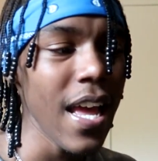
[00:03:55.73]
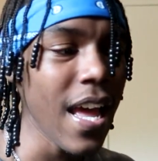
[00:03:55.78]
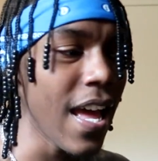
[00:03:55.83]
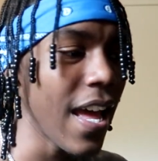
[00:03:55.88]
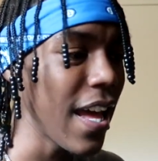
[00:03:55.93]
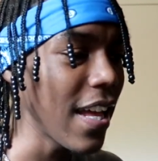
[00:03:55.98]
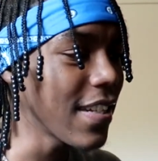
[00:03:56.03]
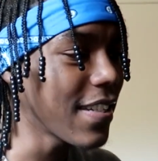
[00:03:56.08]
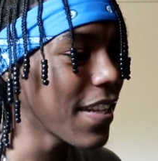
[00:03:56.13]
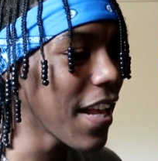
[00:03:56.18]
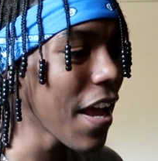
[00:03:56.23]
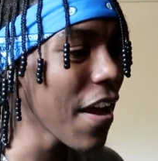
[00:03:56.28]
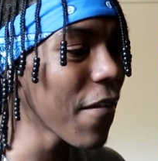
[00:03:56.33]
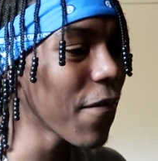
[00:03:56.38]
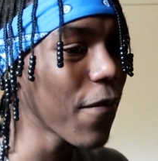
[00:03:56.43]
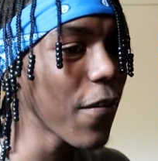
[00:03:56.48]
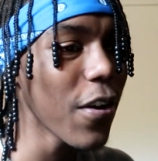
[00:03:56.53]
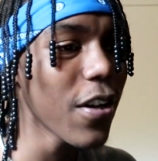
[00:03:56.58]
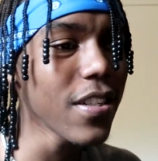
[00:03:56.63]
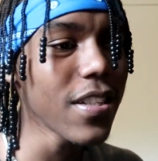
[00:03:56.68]
And
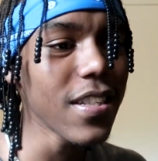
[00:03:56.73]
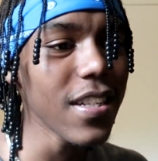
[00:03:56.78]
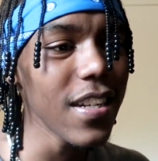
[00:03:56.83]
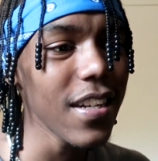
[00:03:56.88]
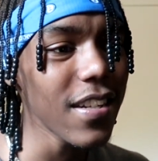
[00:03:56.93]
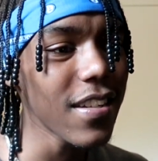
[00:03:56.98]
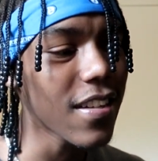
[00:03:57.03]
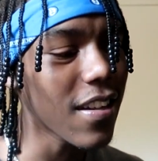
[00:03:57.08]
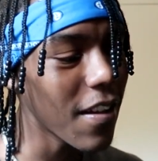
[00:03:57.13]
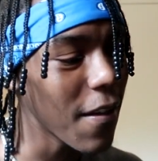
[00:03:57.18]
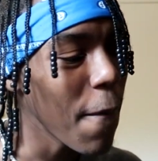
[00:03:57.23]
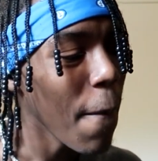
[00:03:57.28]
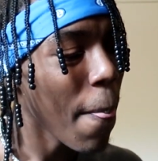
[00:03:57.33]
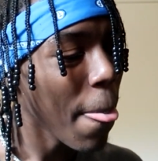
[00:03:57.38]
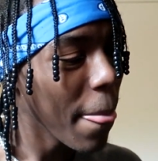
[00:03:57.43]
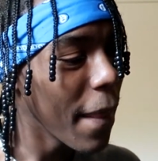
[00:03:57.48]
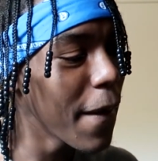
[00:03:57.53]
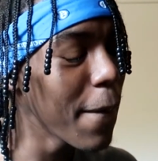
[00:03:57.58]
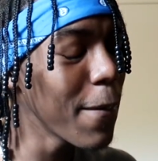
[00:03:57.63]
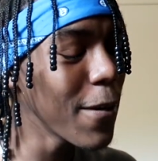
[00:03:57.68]
Sad Frosty is
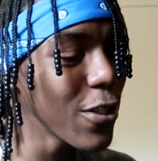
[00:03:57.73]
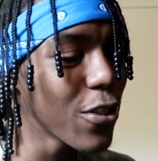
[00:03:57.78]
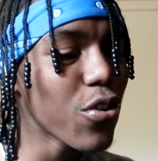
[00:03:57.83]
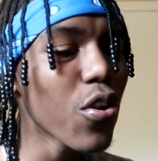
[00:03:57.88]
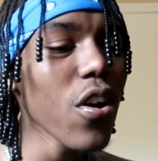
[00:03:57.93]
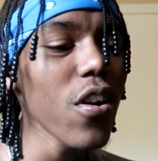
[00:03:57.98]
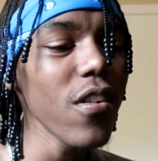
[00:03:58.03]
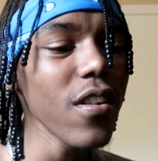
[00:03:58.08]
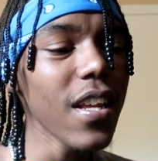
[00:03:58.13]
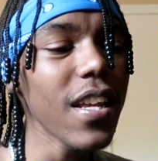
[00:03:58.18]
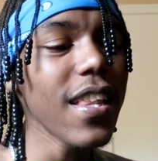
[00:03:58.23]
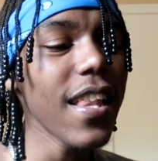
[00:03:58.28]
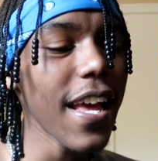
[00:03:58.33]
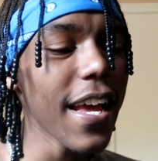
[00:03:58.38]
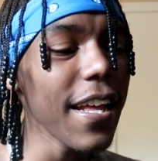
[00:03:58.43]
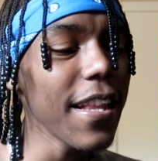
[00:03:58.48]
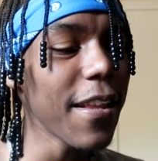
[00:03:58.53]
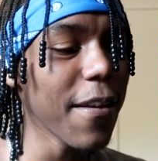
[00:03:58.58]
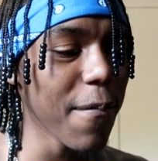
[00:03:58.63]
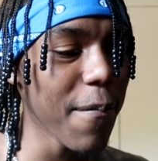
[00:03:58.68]
he's been trolling
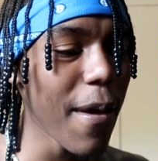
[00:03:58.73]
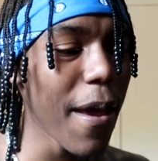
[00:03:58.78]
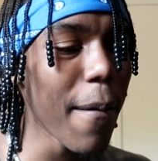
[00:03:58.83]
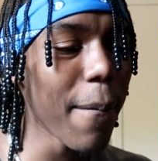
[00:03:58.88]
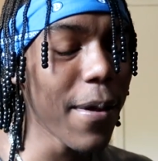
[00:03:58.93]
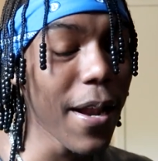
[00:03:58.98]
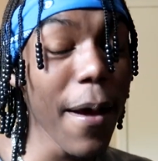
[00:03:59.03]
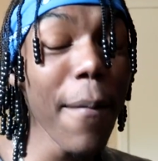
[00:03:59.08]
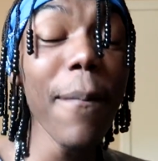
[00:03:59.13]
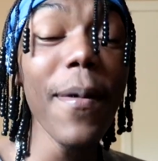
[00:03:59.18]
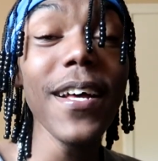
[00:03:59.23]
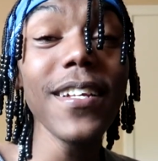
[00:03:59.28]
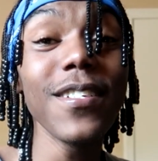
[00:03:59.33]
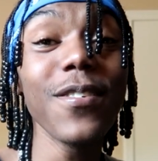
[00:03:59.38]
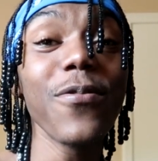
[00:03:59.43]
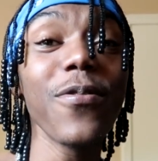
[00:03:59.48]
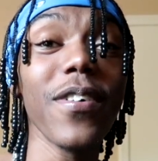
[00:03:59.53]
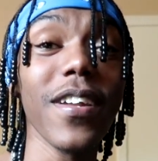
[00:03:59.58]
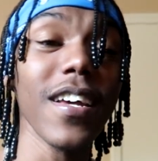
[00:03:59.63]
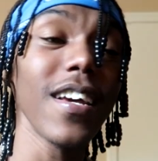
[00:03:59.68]
lately, man, but I'm
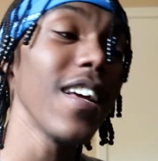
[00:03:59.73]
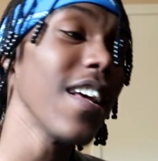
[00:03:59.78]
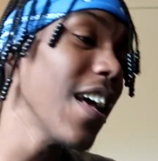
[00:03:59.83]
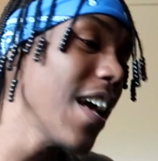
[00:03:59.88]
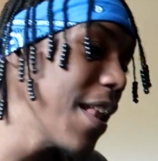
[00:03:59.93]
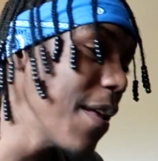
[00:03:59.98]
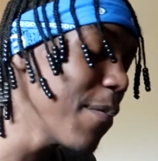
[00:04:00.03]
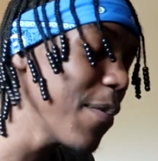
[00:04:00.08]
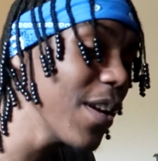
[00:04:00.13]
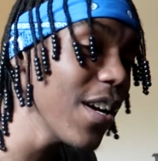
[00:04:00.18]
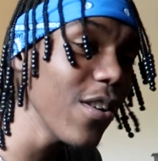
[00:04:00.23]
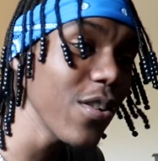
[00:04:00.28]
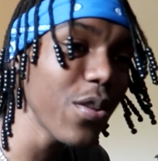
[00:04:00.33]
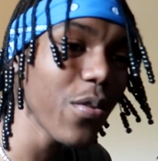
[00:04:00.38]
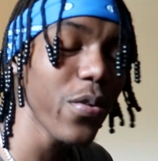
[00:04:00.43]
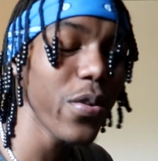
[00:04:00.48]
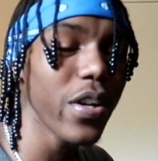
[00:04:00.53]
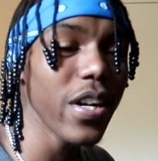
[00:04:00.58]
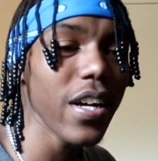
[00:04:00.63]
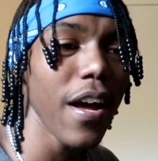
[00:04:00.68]
messing with it. Let me go
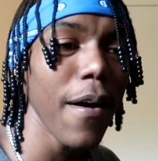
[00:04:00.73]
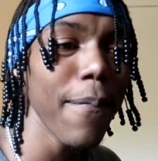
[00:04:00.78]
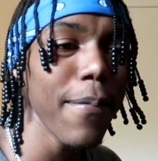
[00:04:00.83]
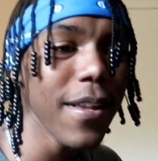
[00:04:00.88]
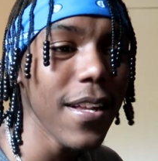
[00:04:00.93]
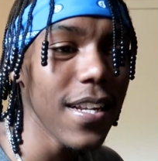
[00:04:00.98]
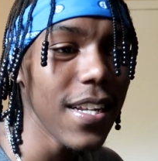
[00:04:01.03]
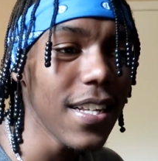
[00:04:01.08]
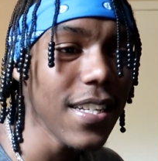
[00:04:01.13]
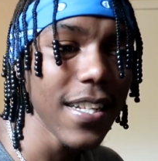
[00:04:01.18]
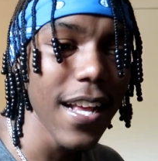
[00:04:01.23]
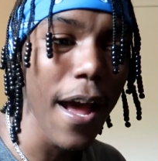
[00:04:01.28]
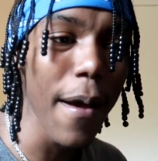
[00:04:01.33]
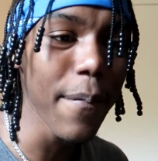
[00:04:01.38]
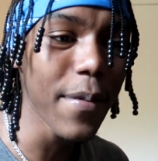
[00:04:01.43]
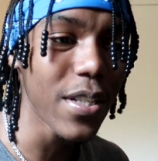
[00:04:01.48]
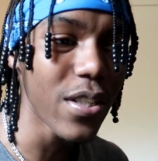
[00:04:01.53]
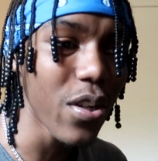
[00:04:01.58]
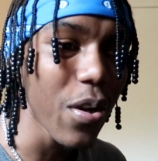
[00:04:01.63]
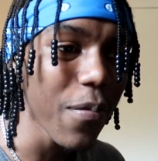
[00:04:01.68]
through a couple of these
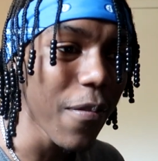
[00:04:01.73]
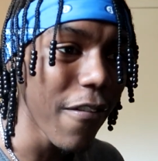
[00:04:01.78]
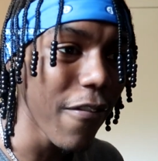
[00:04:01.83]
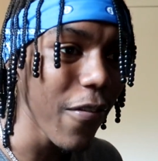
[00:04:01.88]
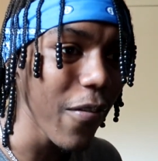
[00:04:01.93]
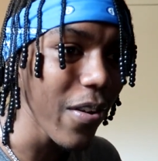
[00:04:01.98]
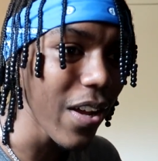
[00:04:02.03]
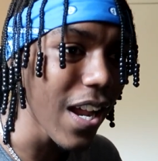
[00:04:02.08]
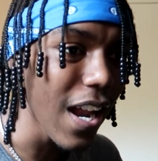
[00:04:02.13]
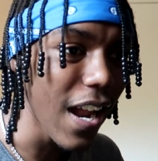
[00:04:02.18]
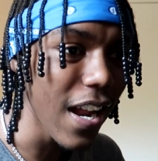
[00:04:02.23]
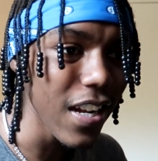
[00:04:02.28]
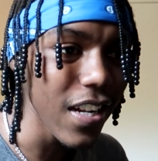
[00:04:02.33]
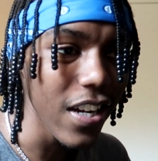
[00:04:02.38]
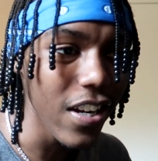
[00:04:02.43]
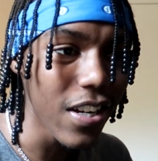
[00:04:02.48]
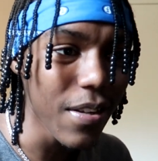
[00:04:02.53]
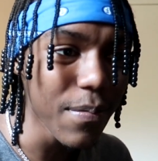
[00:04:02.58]
comments though before we get out of here.